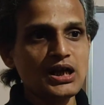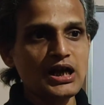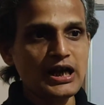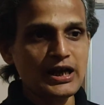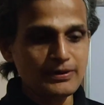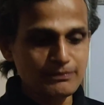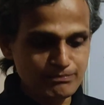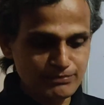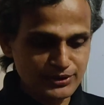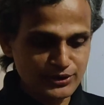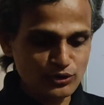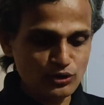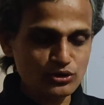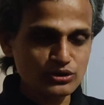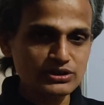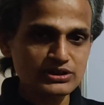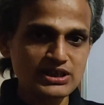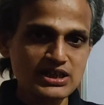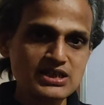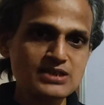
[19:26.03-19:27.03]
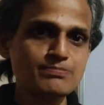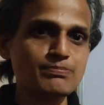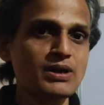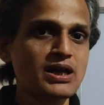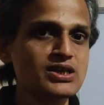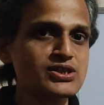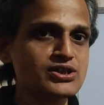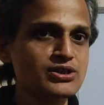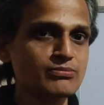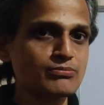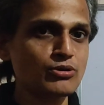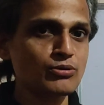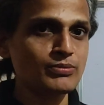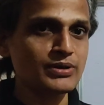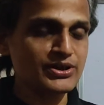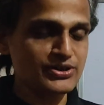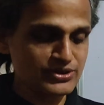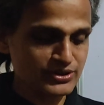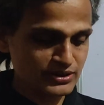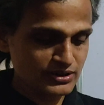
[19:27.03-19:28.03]
and beyond this plastic
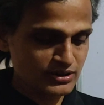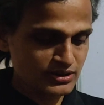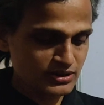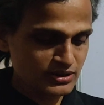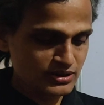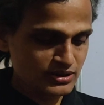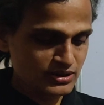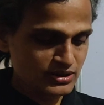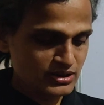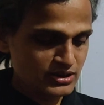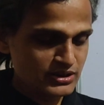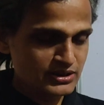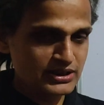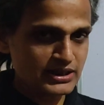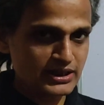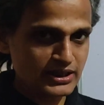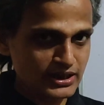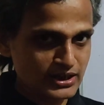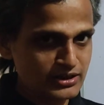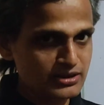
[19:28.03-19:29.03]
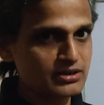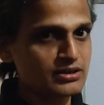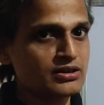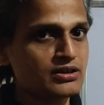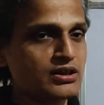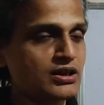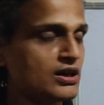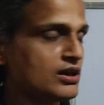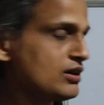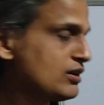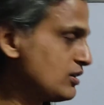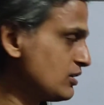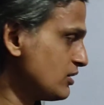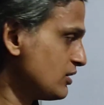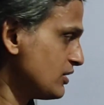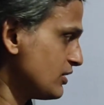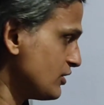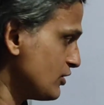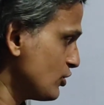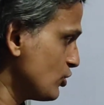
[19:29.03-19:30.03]
moment, they can
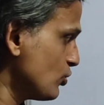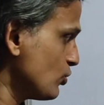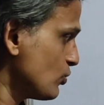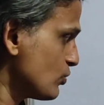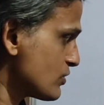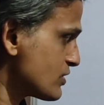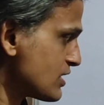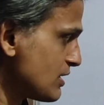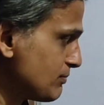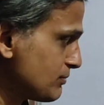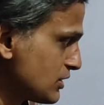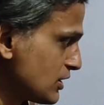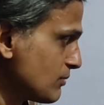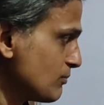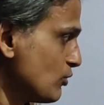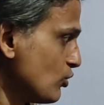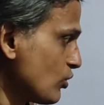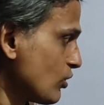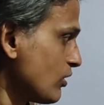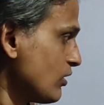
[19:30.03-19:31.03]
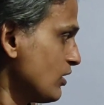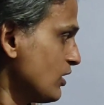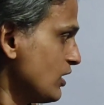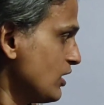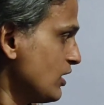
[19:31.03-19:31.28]
do something more.